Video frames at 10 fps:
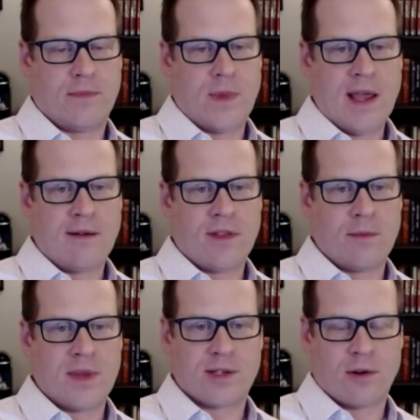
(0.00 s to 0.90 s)
Think of
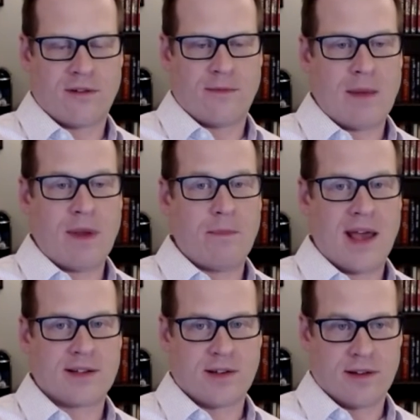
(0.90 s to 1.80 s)
them as sort of maybe
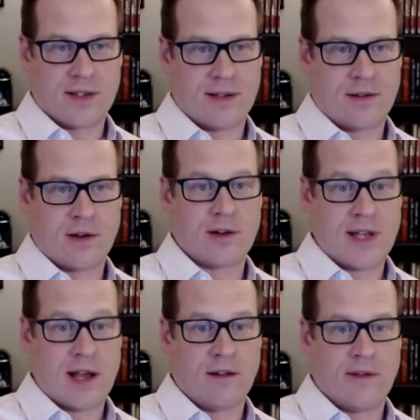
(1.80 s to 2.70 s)
pixels on your
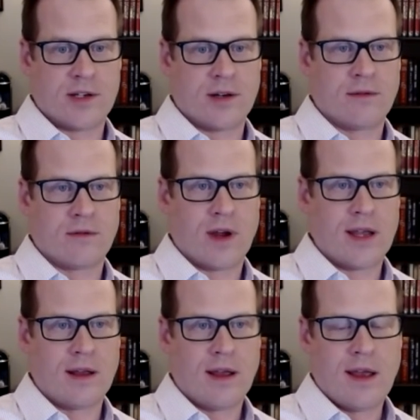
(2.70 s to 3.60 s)
television,
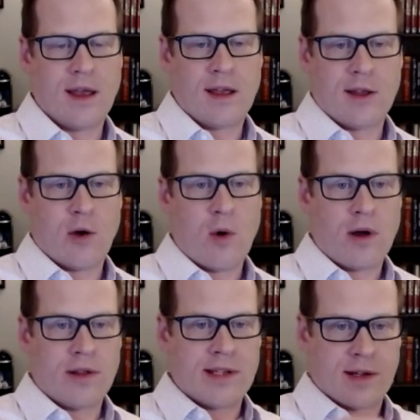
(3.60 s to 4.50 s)
right?
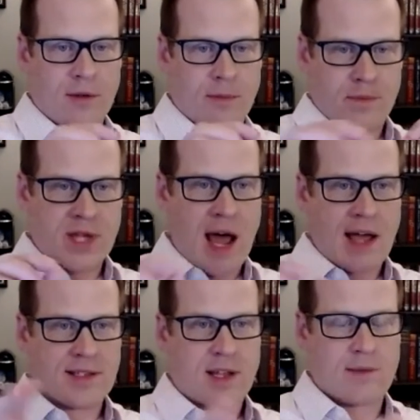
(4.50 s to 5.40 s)
All these little
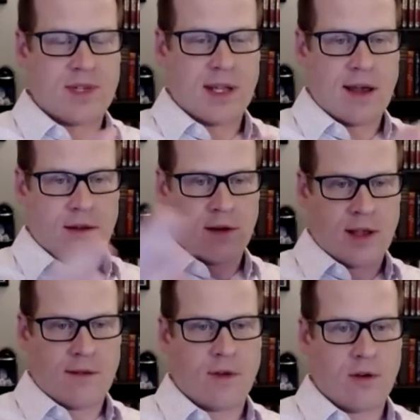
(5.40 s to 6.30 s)
dots come together to
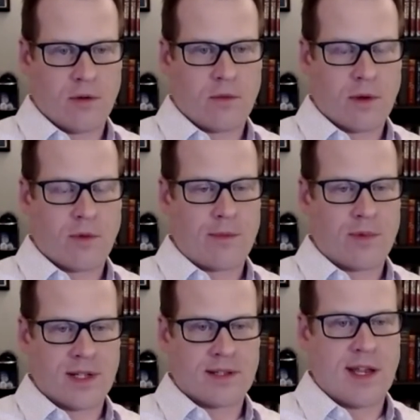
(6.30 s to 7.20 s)
give you a
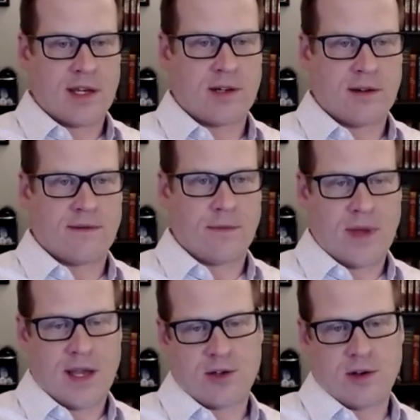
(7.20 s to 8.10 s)
representation of the
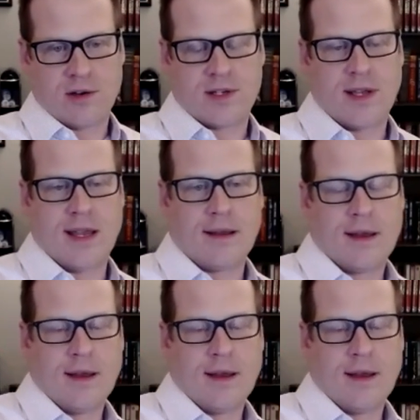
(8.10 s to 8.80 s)
picture you're seeing.